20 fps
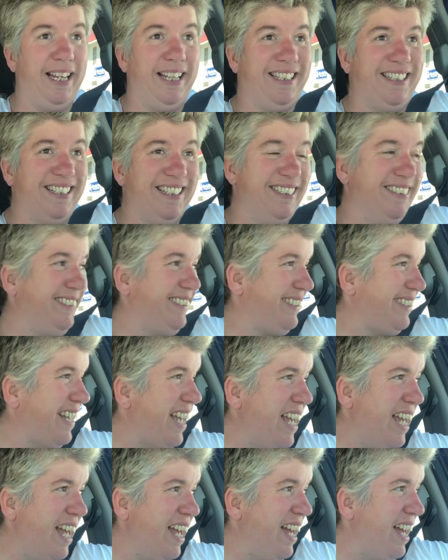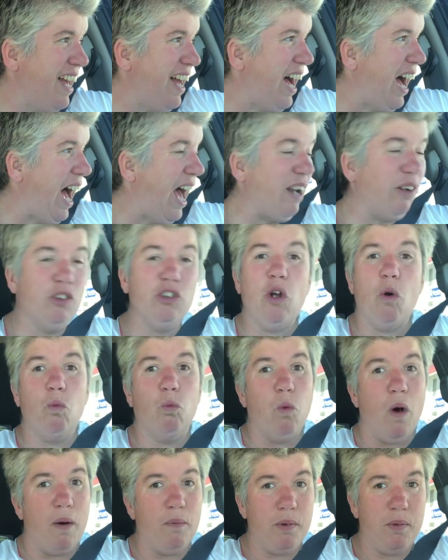because I don't know
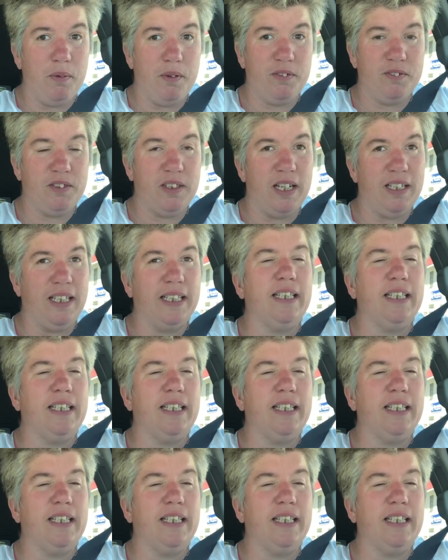what we would have done.